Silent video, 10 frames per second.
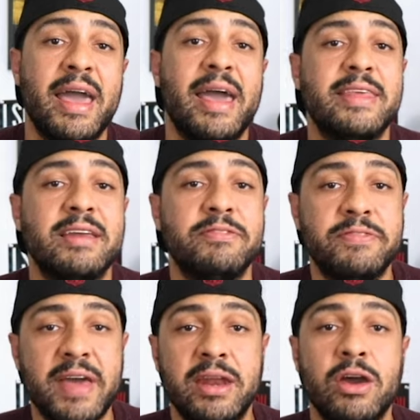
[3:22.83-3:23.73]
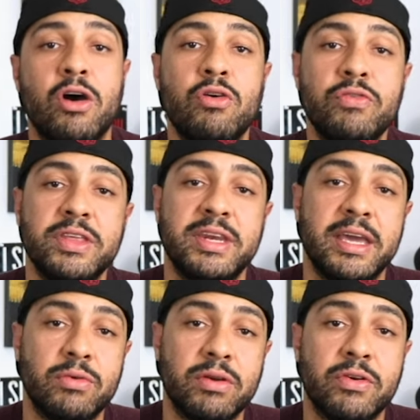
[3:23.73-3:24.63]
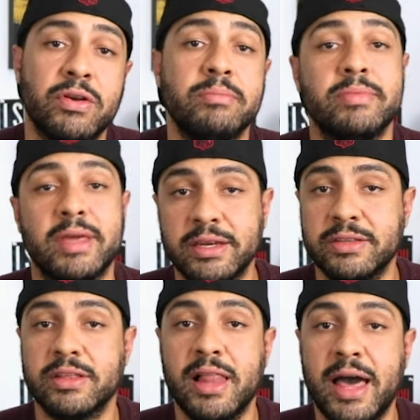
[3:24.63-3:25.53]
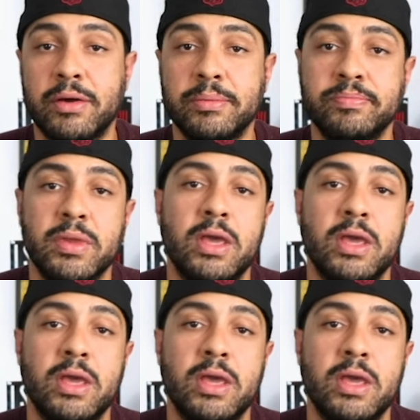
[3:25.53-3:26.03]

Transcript: and then fed over the data river into the cloud,